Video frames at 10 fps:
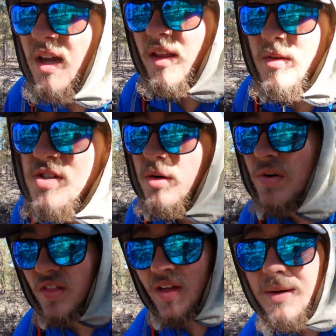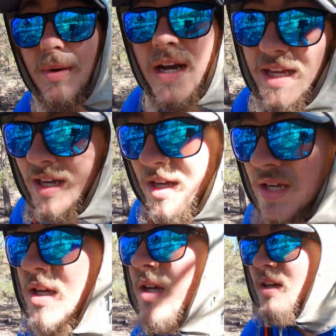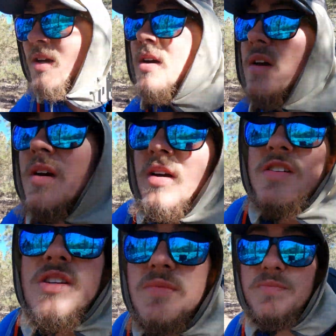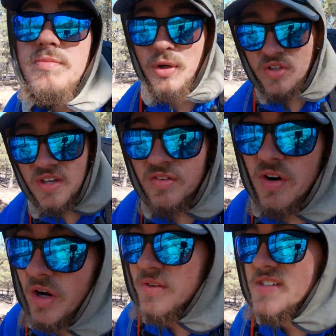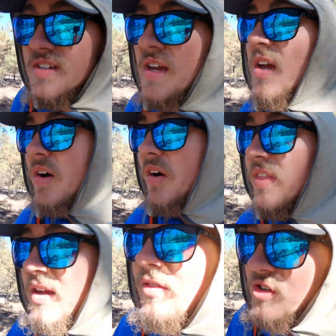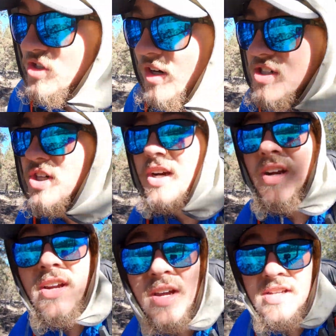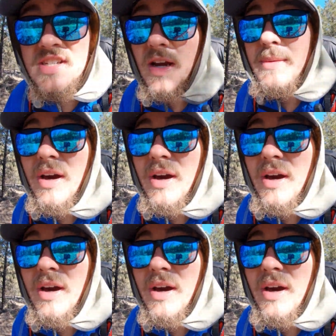And those aren't worth a lot of money. So building roads and all the infrastructure to come